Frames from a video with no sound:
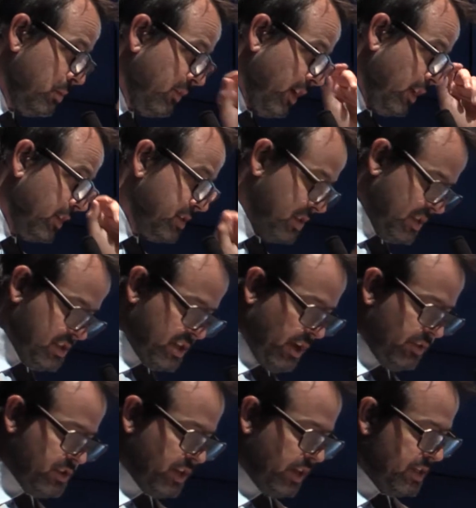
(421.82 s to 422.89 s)
of islands in the
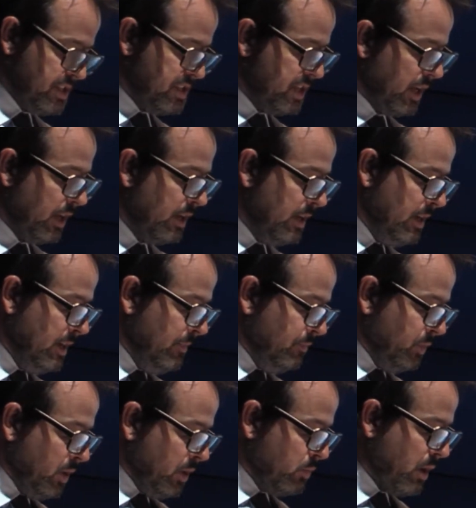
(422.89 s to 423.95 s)
South China Sea,
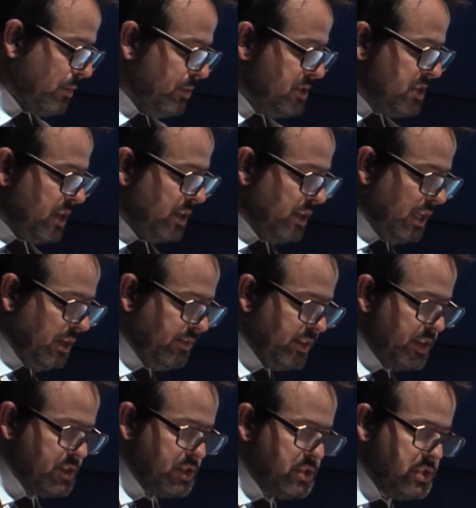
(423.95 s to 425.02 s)
represented even
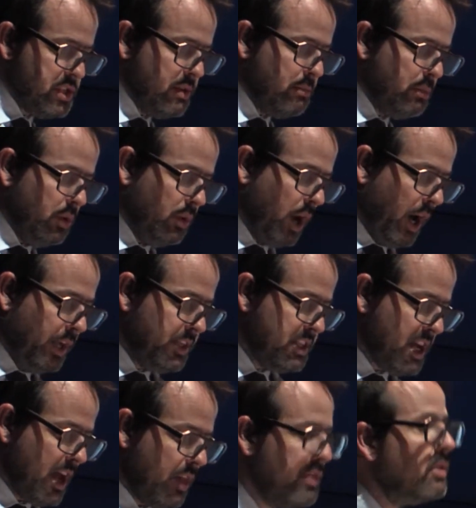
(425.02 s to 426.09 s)
as a symbol
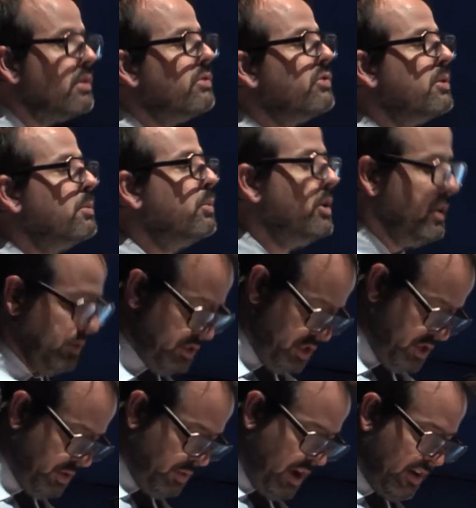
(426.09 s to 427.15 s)
untethered from real
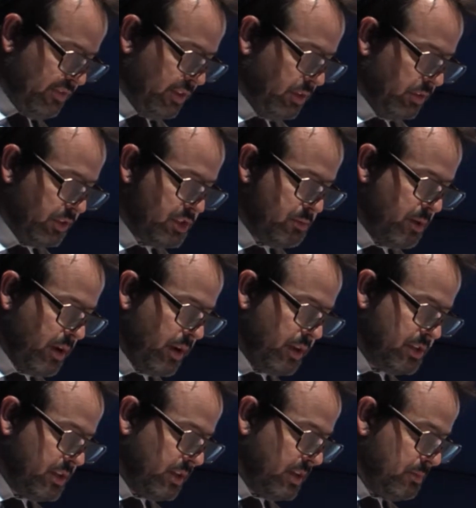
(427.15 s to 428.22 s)
geographical
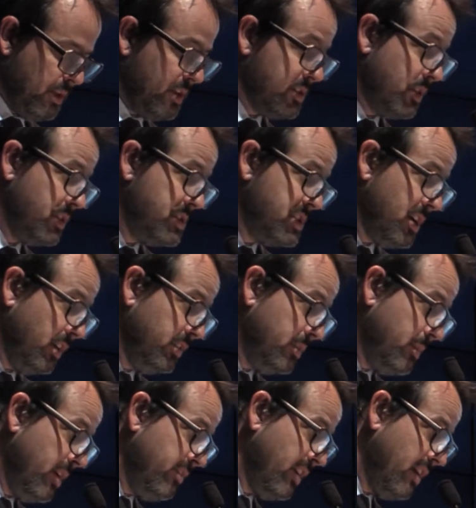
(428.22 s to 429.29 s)
experience, because they're
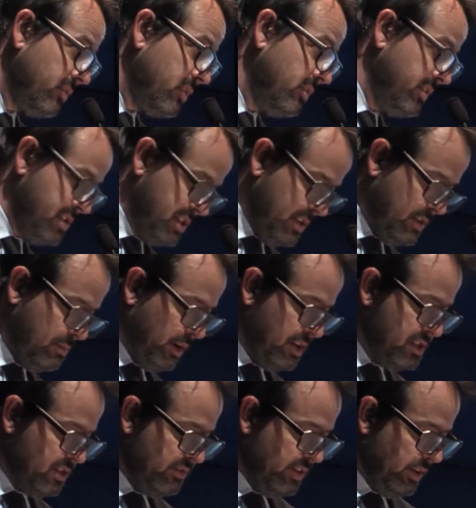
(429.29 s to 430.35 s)
seldom, if ever, visited by
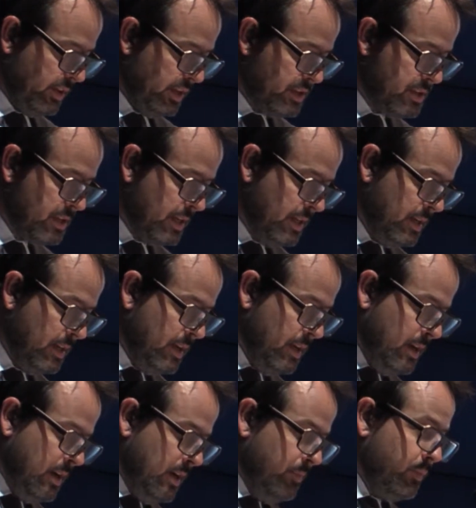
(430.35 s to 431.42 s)
civilians,
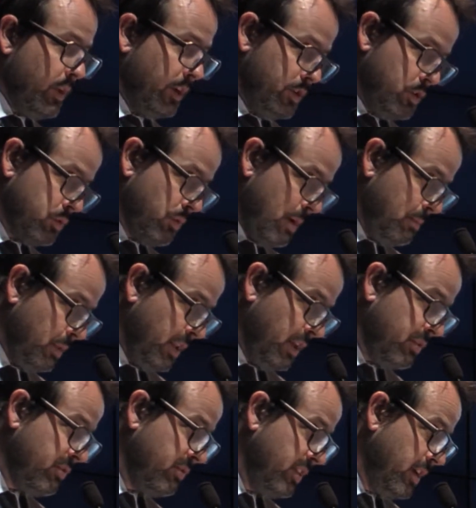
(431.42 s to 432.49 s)
a trembling
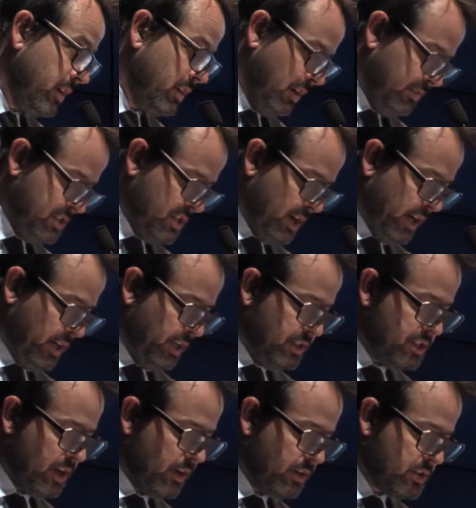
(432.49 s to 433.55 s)
fear of Chinese
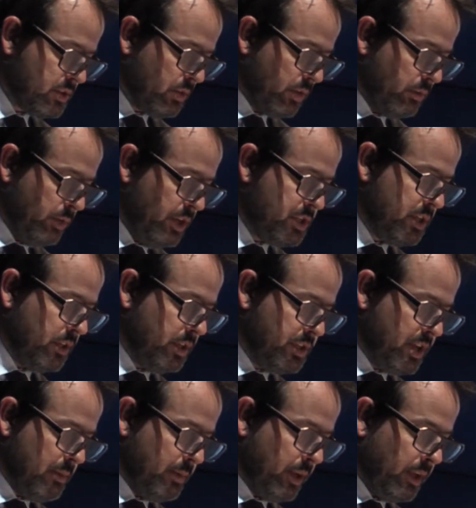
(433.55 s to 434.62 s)
regional
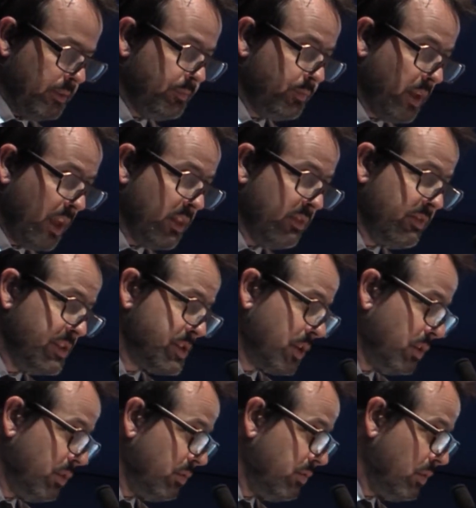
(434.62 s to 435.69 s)
hegemony and the
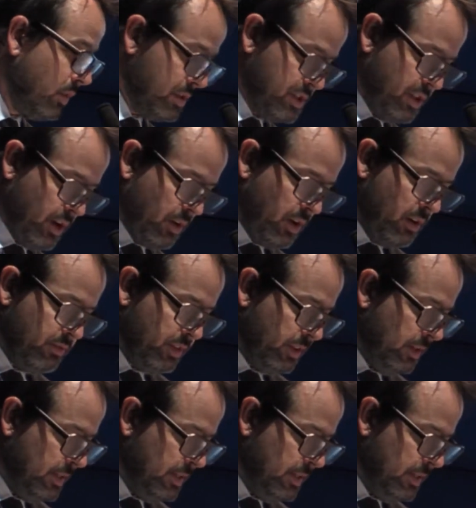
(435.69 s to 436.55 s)
physical force thereof.